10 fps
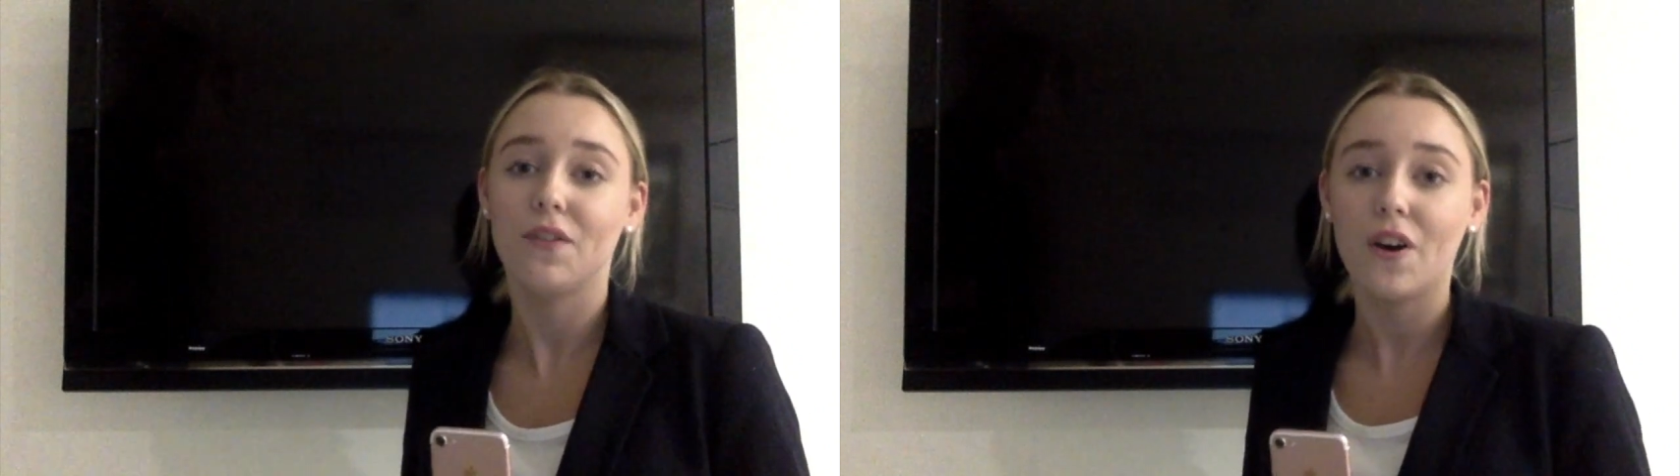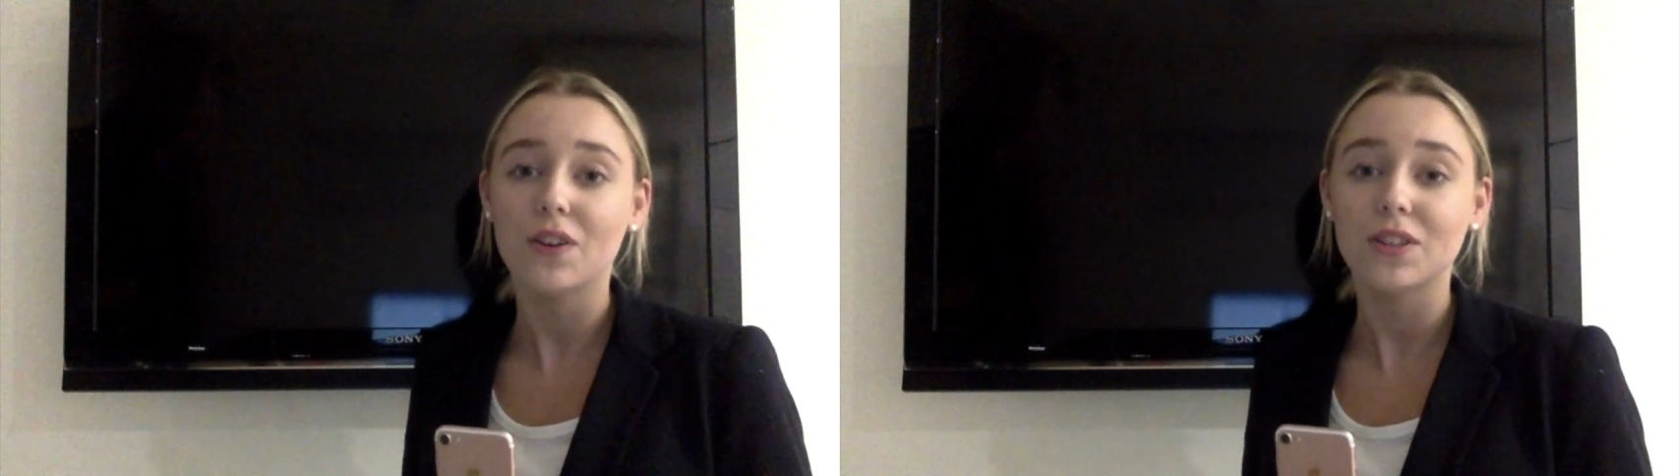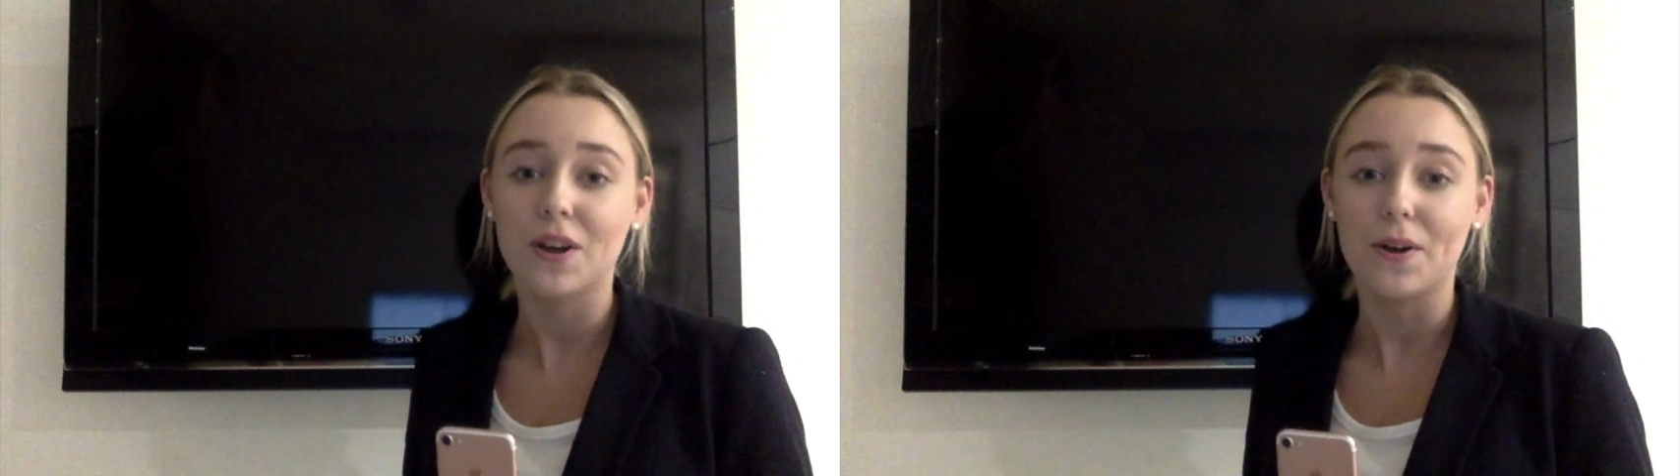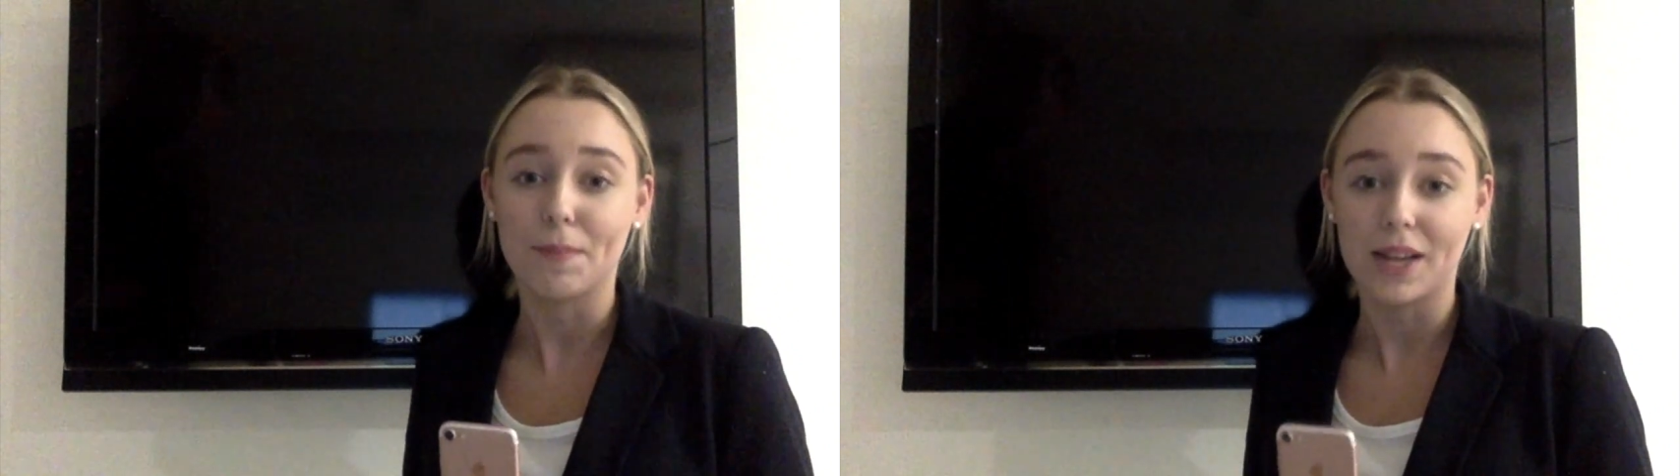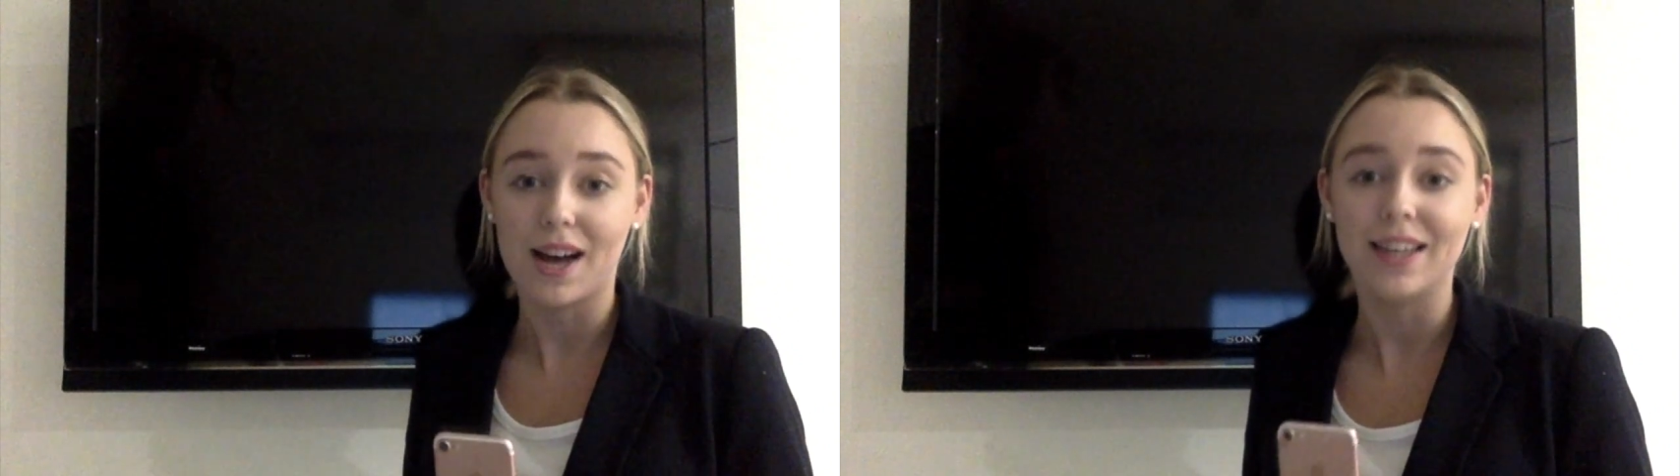Foxconn
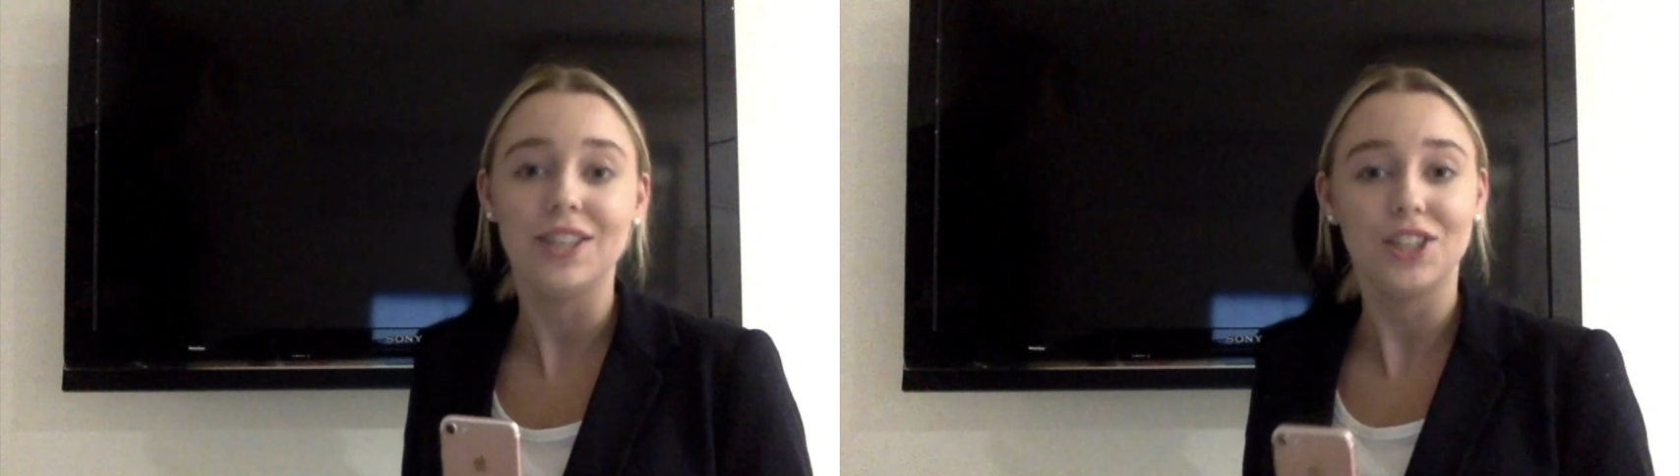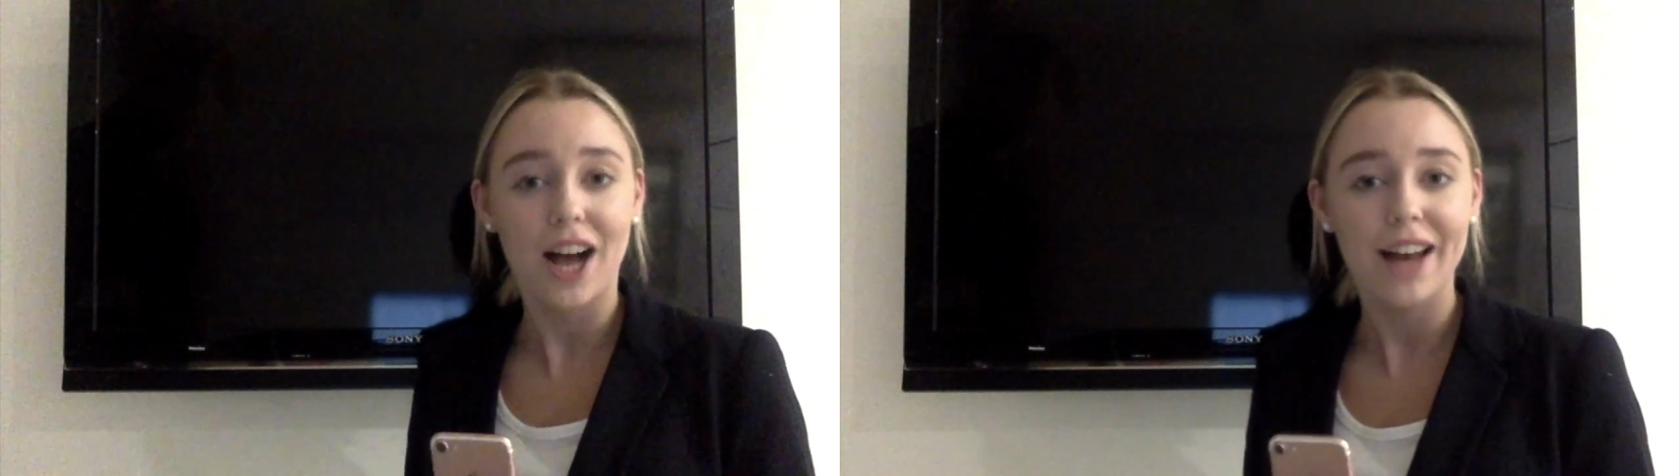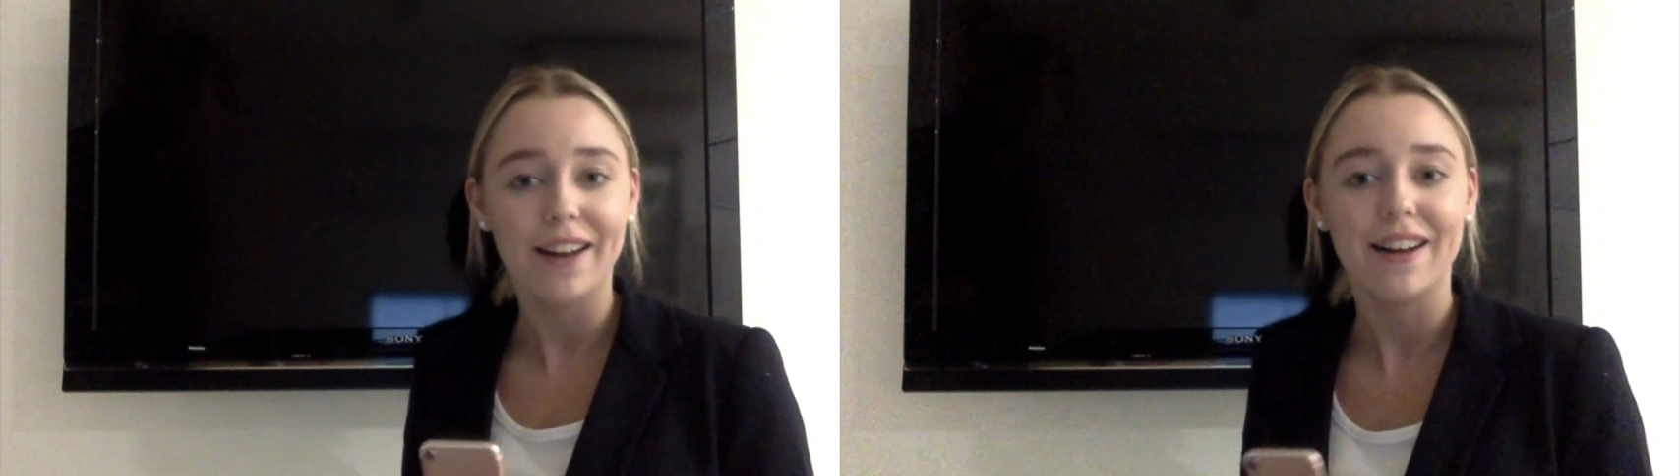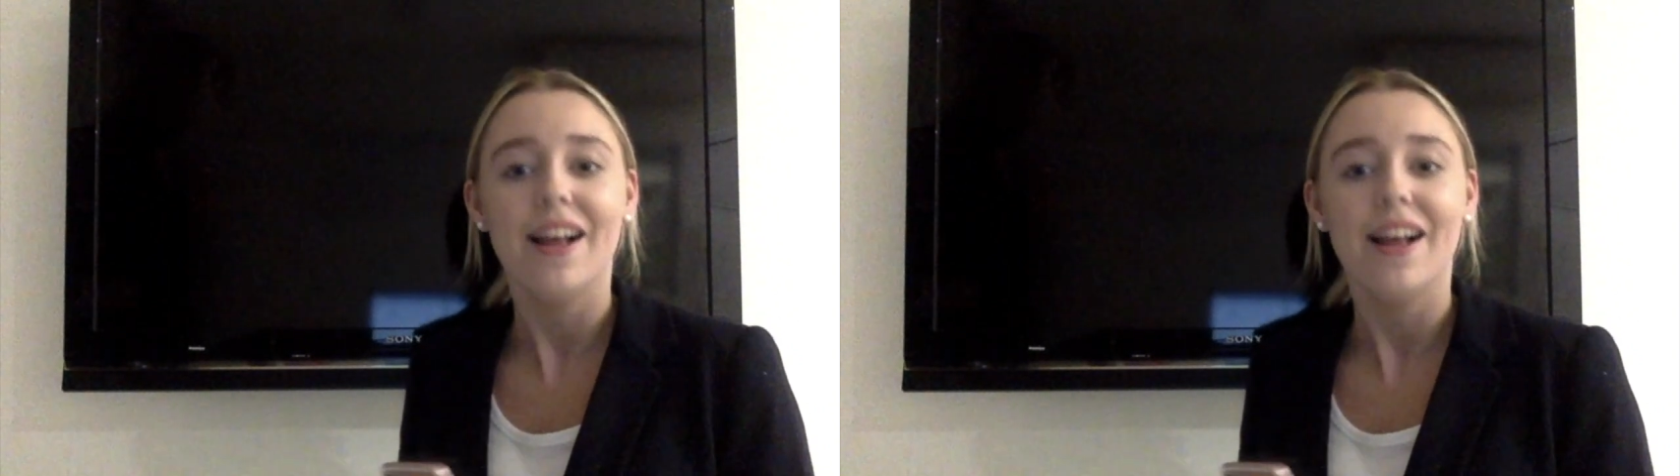plant in China,